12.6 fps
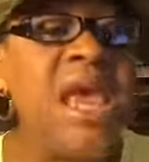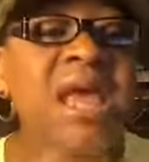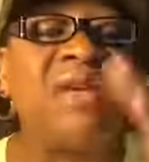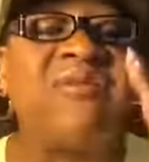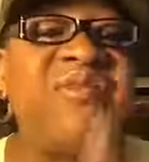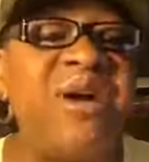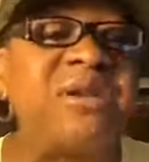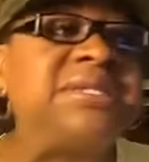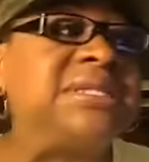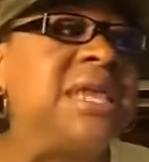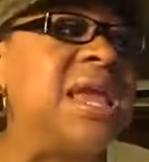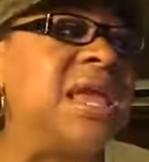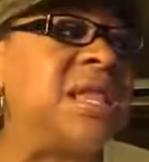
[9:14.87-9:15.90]
The first
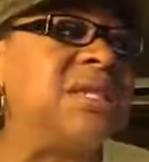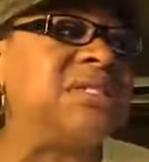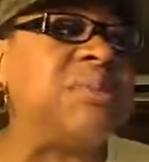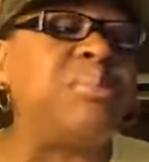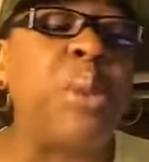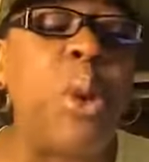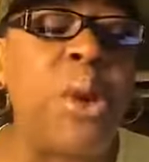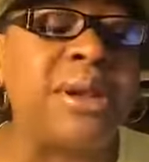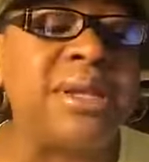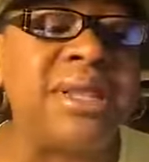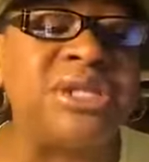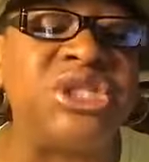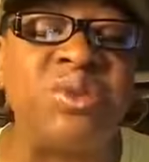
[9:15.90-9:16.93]
thing it is
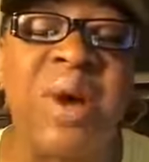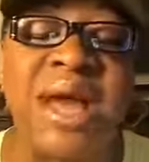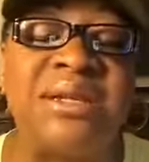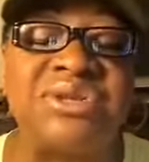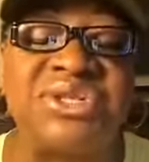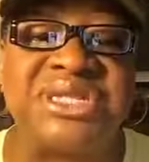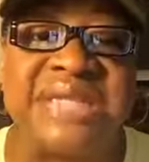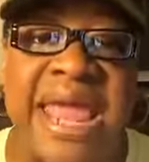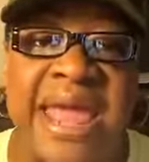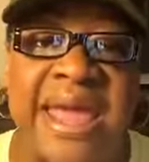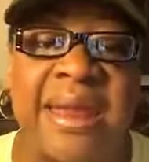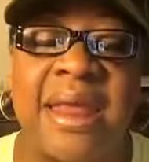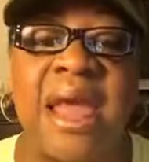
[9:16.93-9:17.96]
important that you
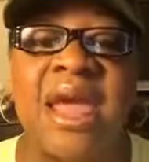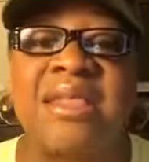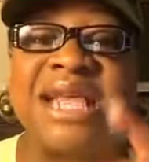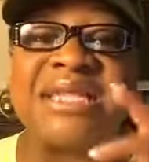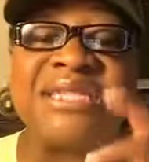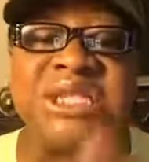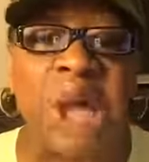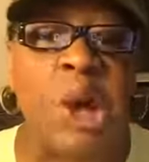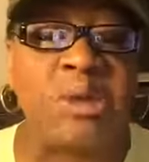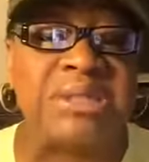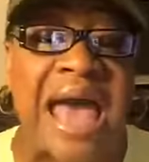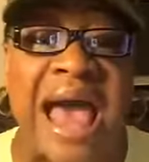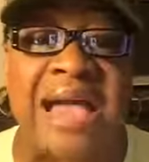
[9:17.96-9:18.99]
understand that soul
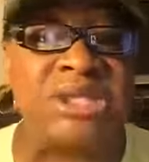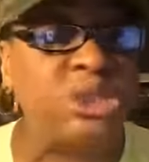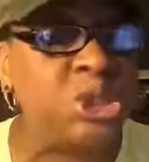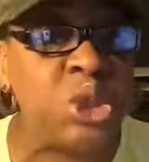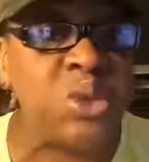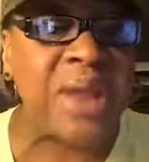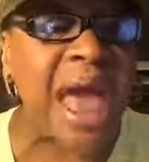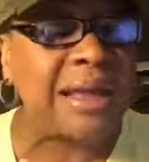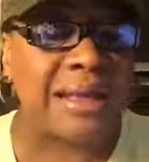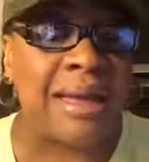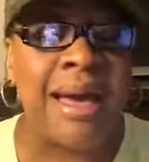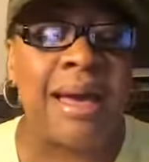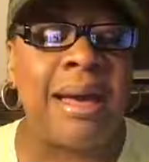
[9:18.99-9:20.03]
ties do not
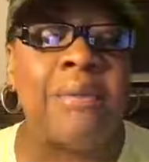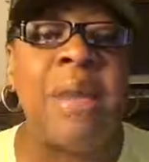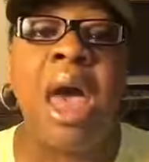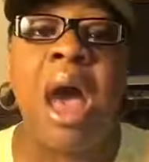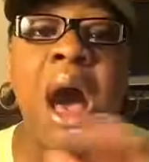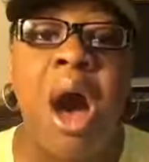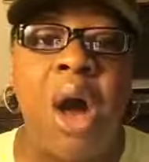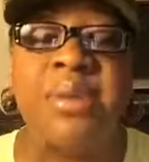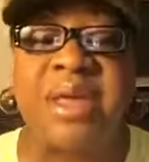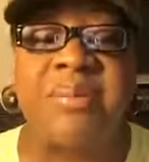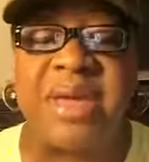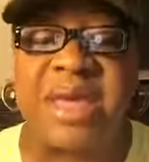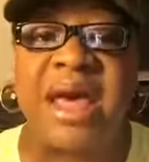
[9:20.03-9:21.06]
come
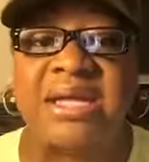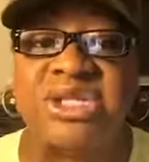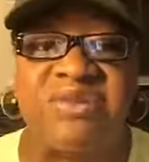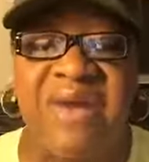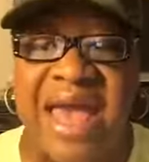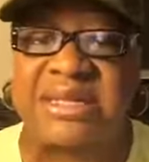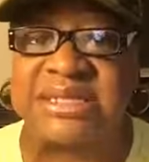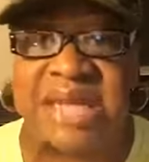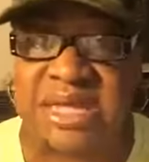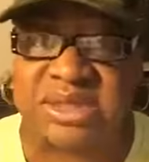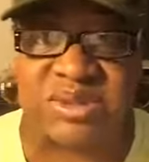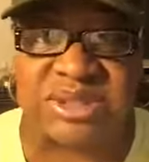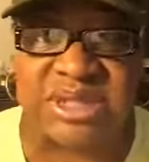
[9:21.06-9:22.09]
only because you've had
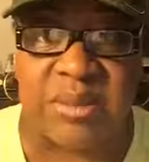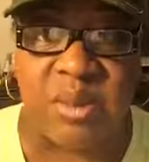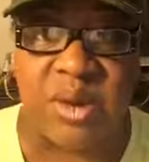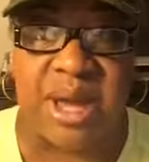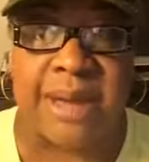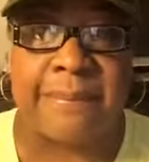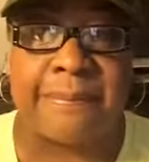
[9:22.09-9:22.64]
sex with someone.